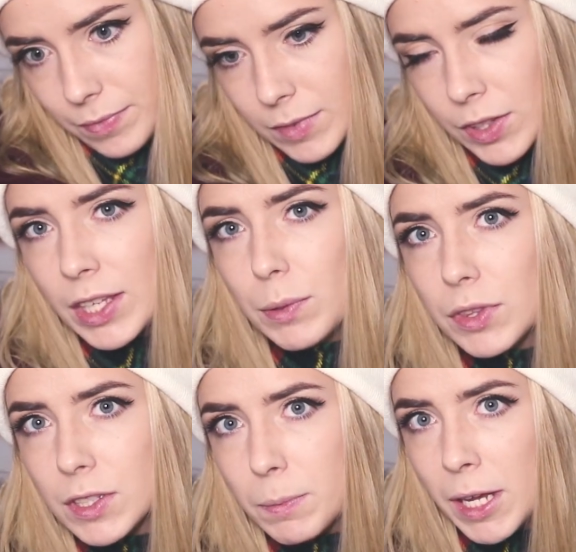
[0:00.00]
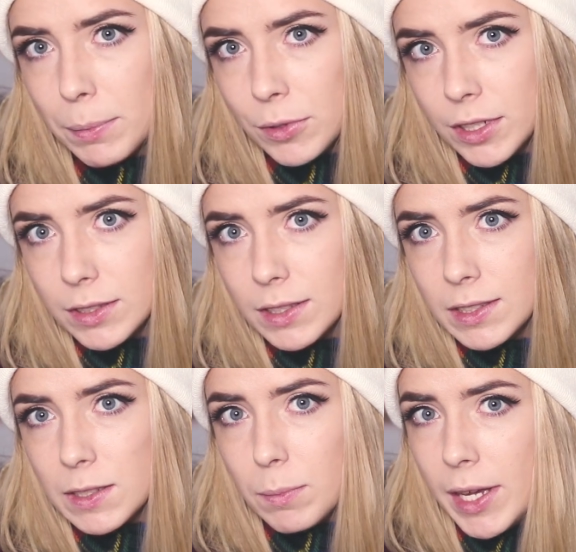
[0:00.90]
The thing with this paper is
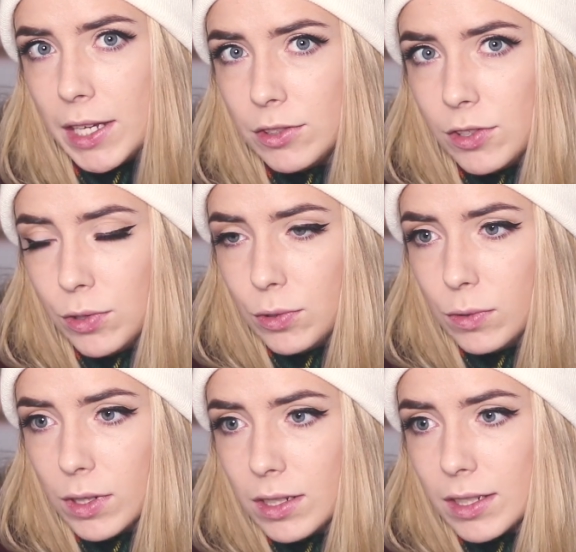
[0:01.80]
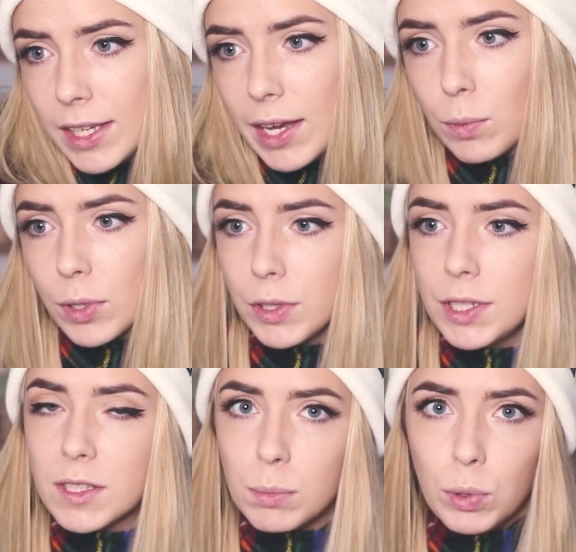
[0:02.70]
it's made to get really
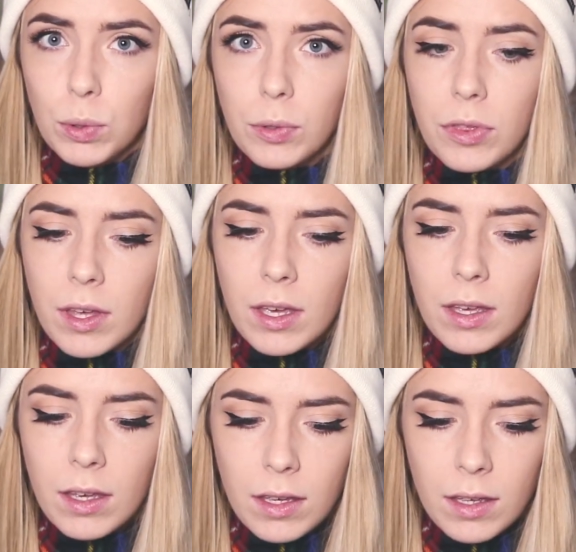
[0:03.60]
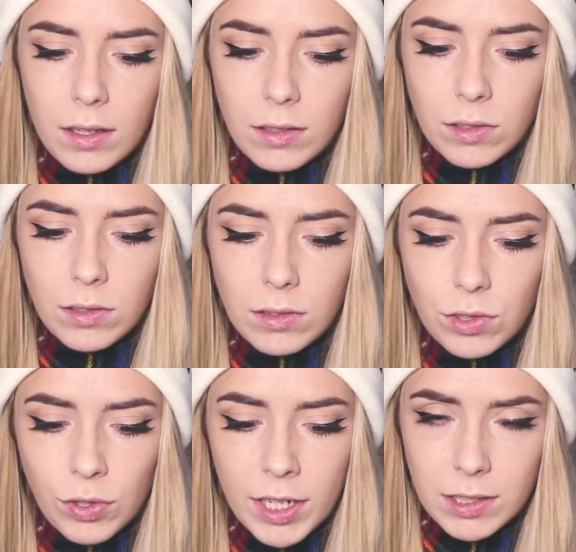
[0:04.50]
smooth
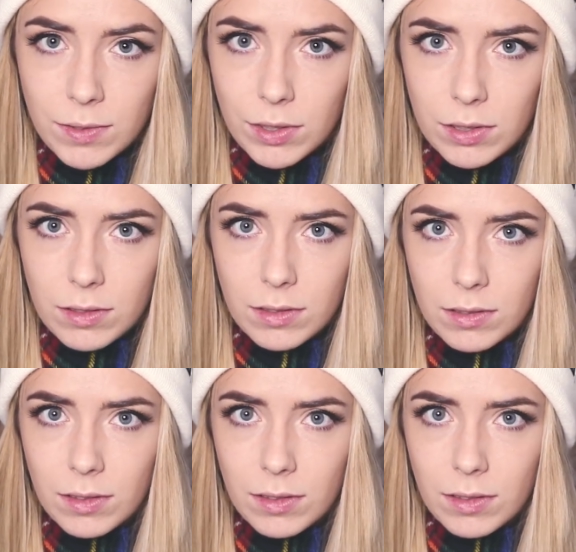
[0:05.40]
transfers.